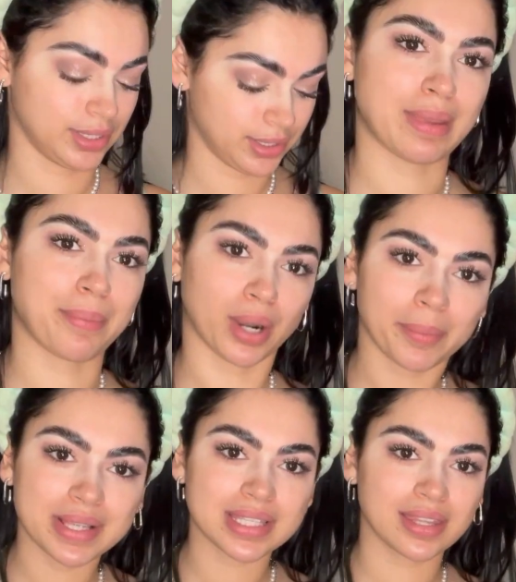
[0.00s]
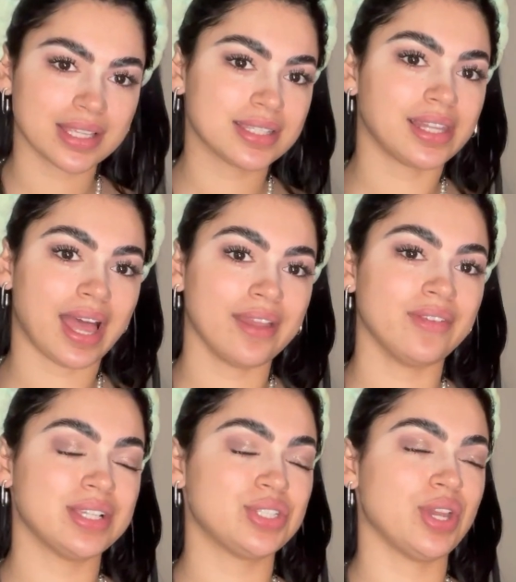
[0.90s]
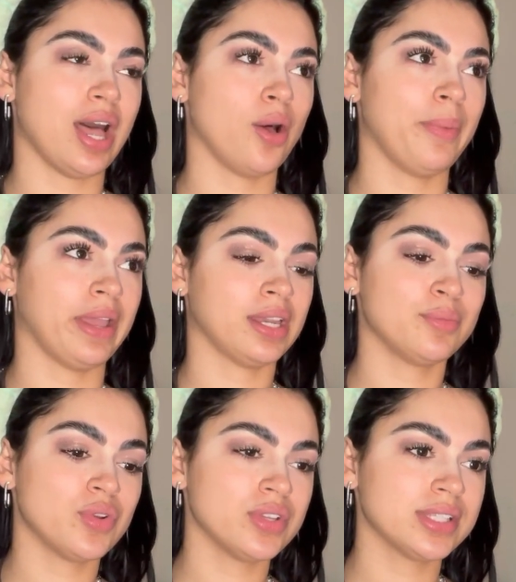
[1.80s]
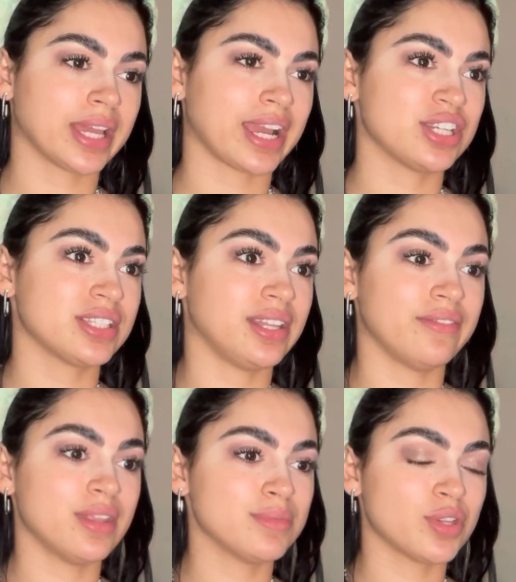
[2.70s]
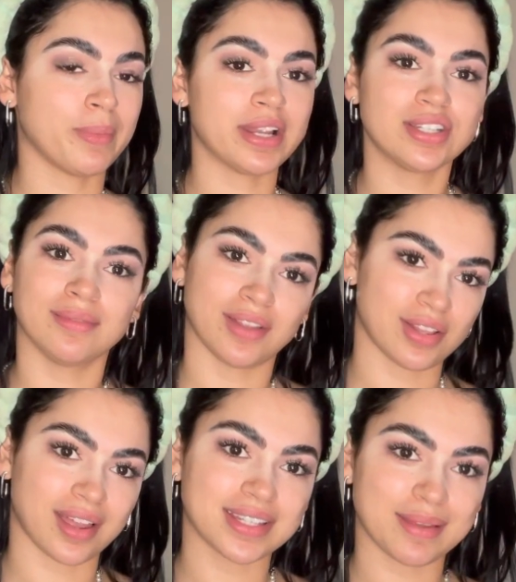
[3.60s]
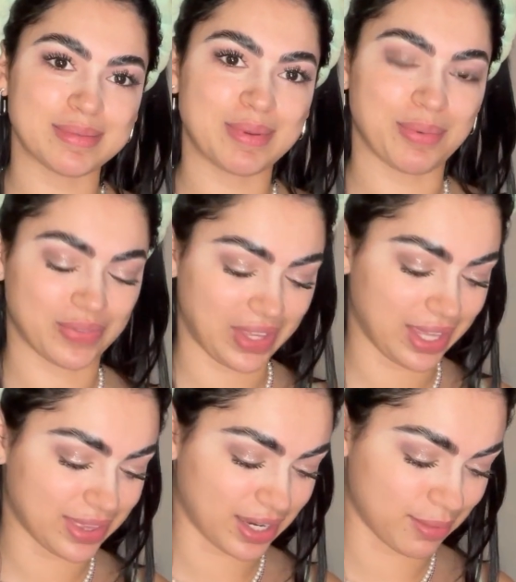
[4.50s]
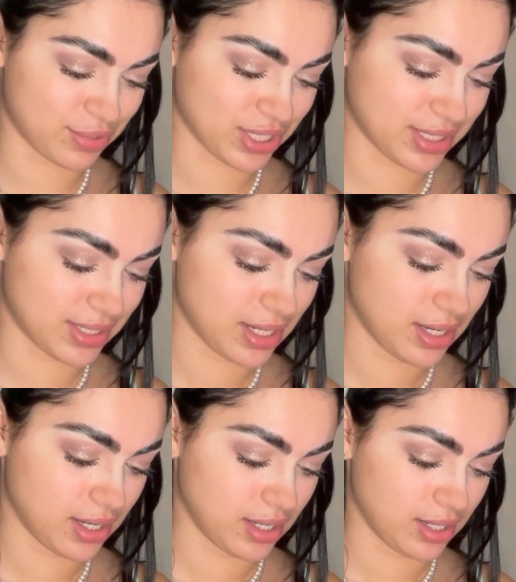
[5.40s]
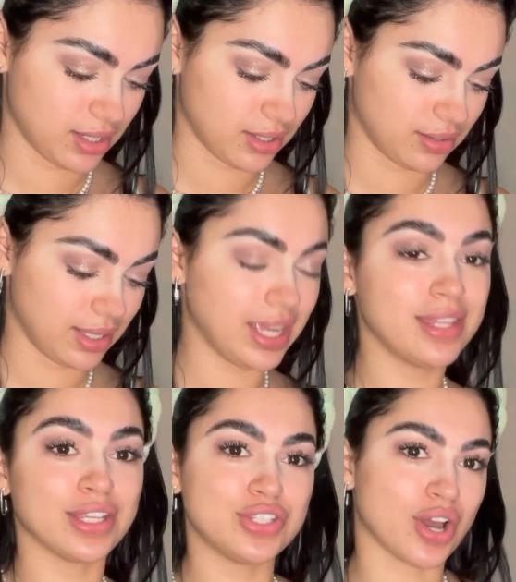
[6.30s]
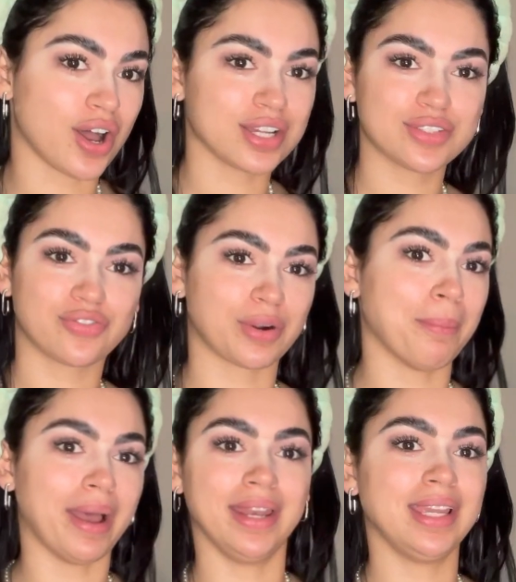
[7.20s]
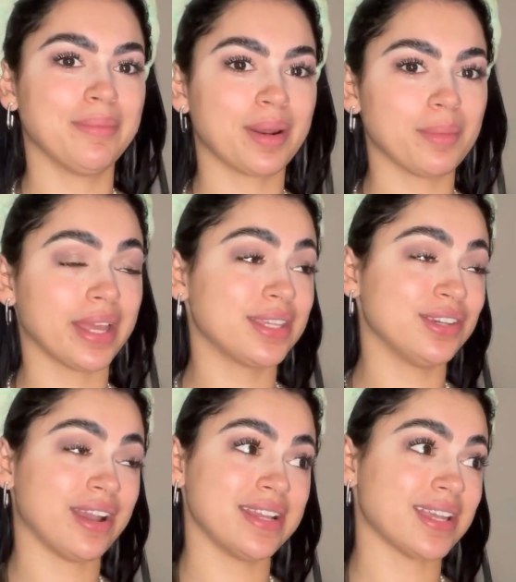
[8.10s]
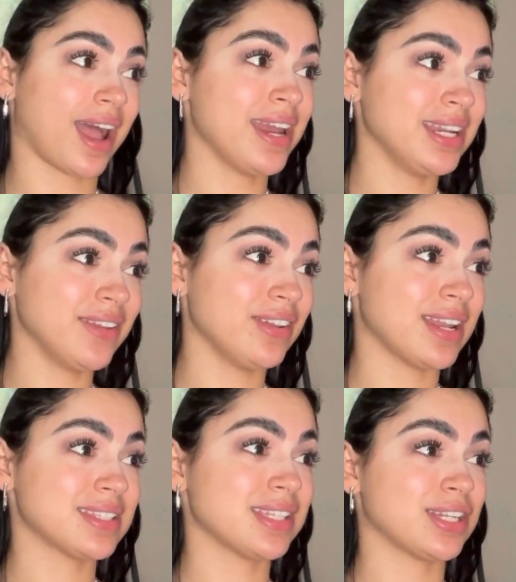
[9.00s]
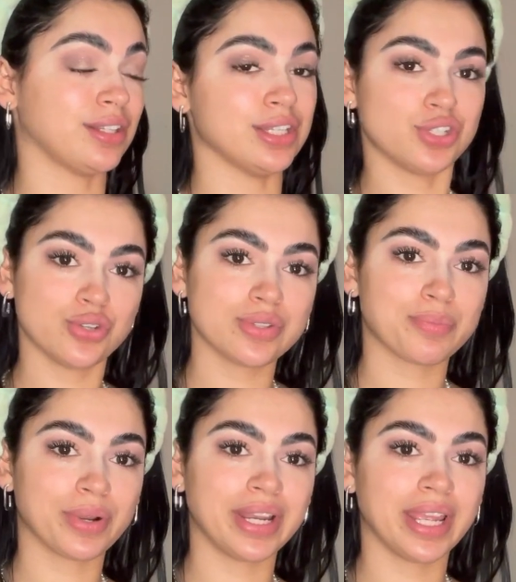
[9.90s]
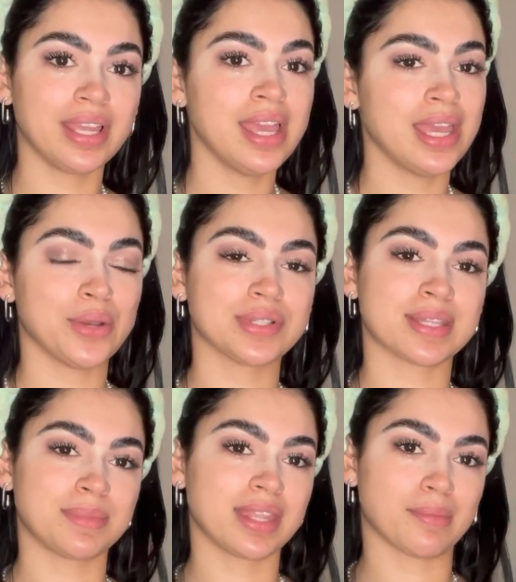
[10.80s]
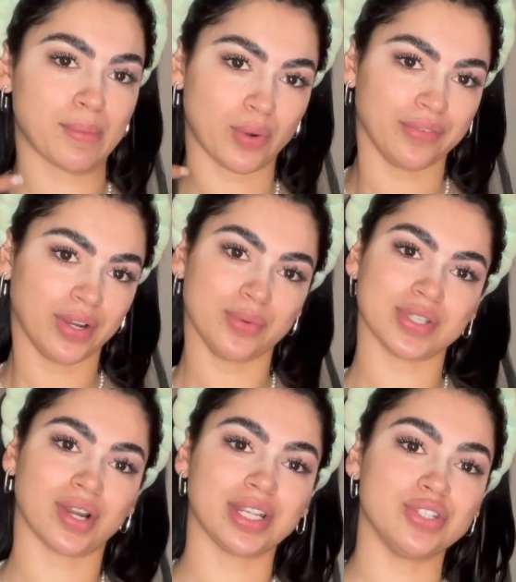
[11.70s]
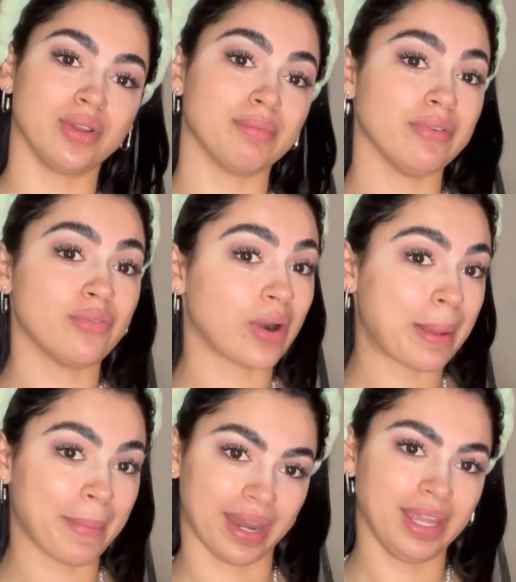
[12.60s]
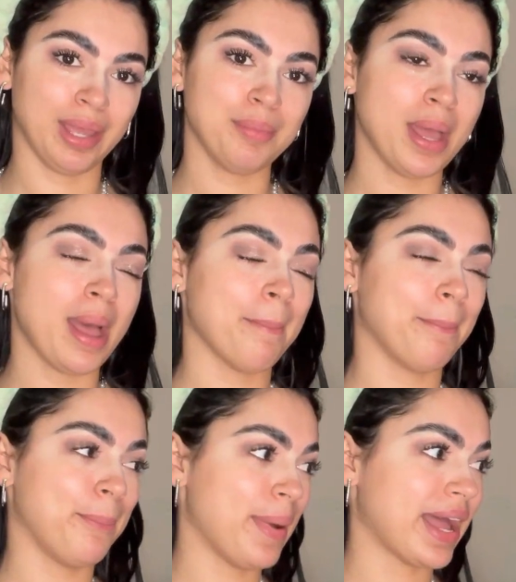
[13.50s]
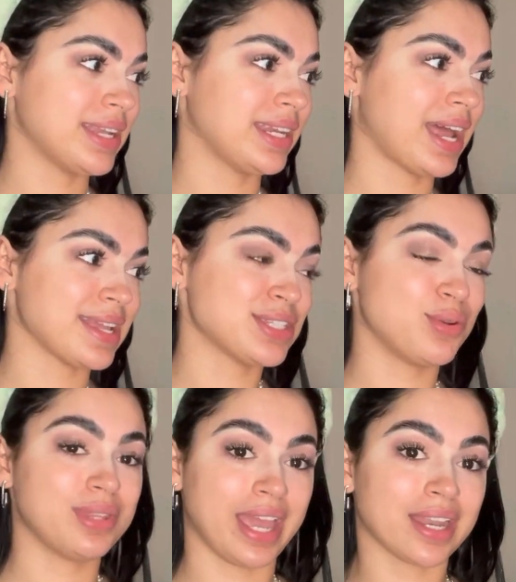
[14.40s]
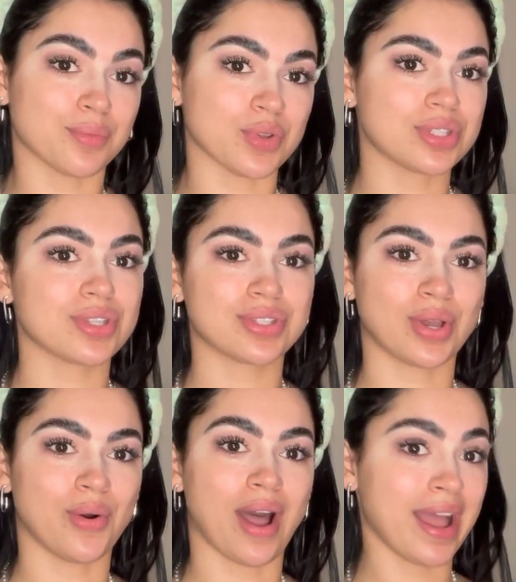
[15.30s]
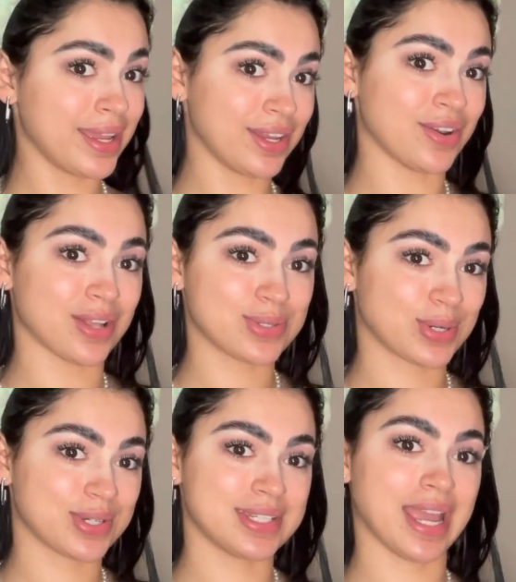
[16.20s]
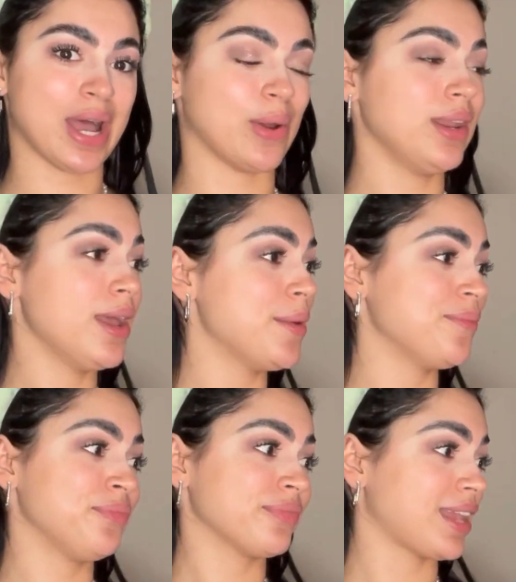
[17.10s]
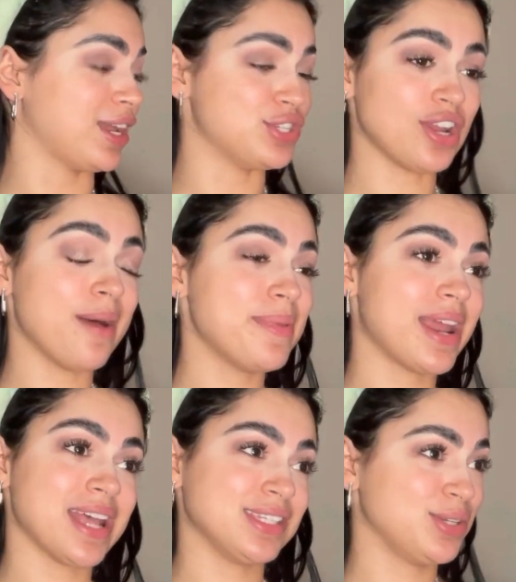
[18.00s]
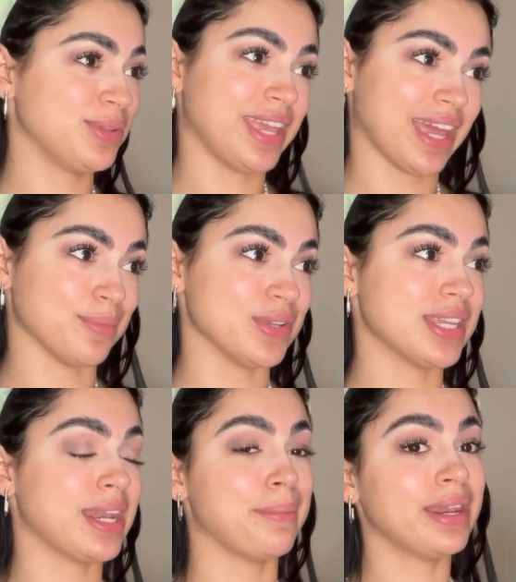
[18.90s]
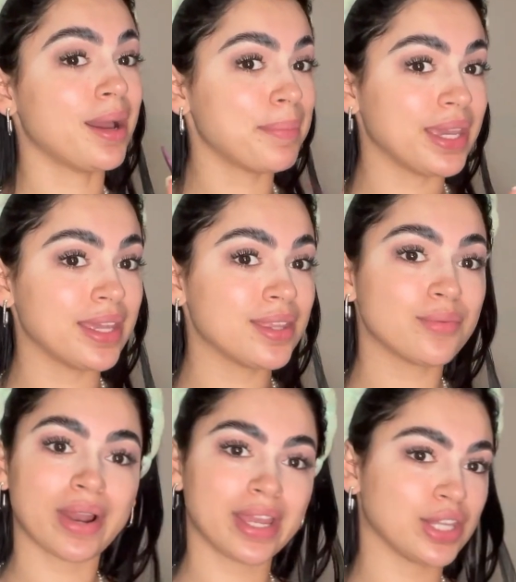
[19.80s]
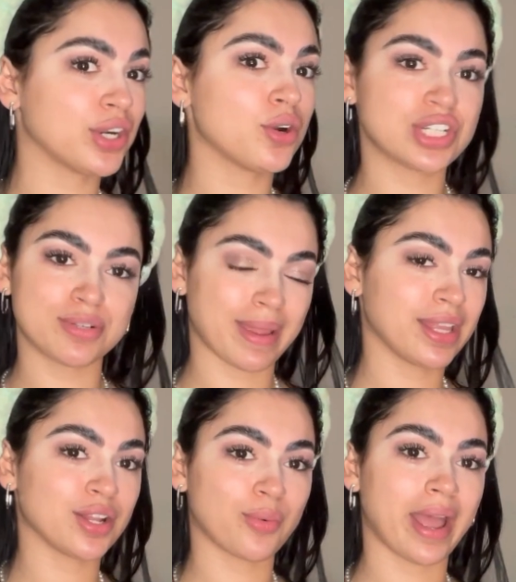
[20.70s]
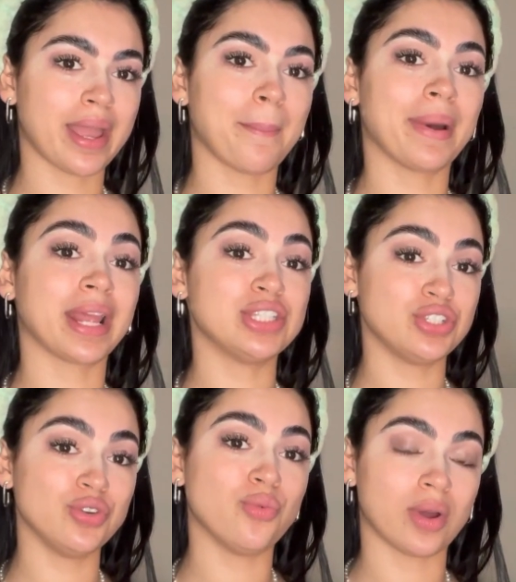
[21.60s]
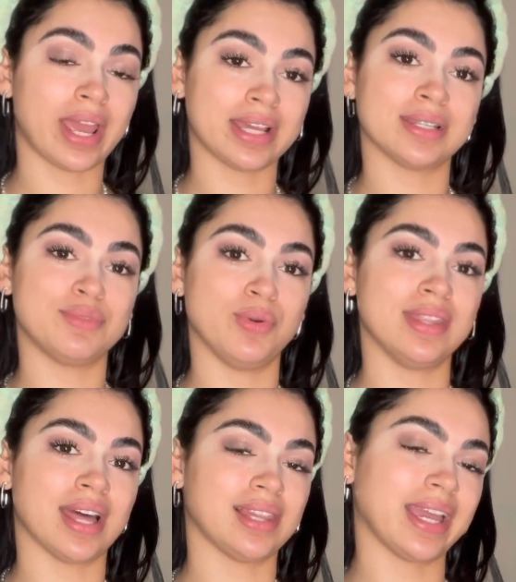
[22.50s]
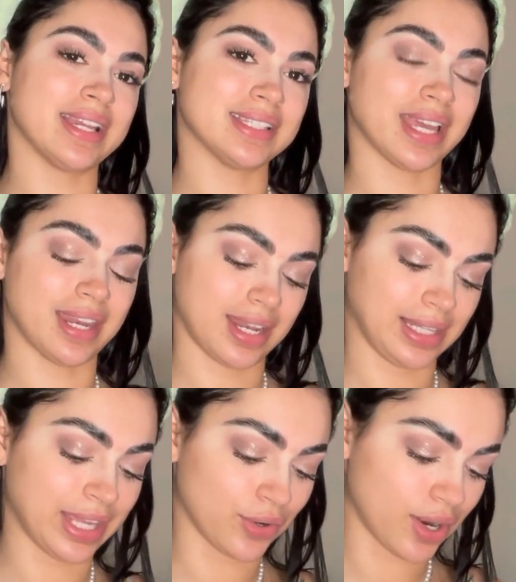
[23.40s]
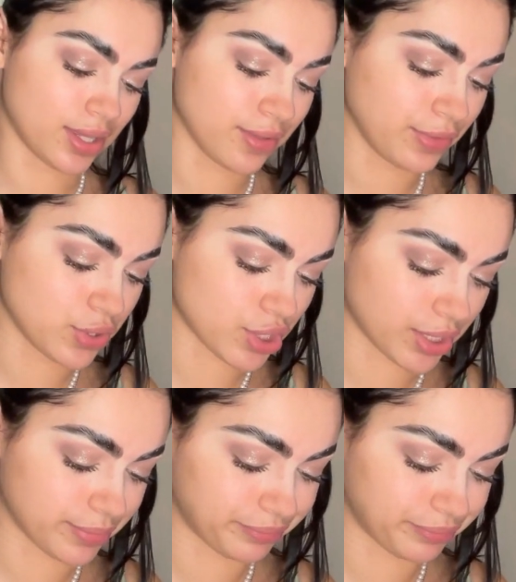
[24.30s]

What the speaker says: My purpose in this life is to help animals. Like, I just love them so much, and a lot of times people think that I'm just in the dogs for money, but I'm like, you guys, I didn't even necessarily choose breeding. It was something that my boyfriend was already doing before I met him, but it has to do with animals. So I cannot turn down a job that has to do with animals, and it may not be the regular schmegular way, but I do want to end up doing that, like I said, later on in the future.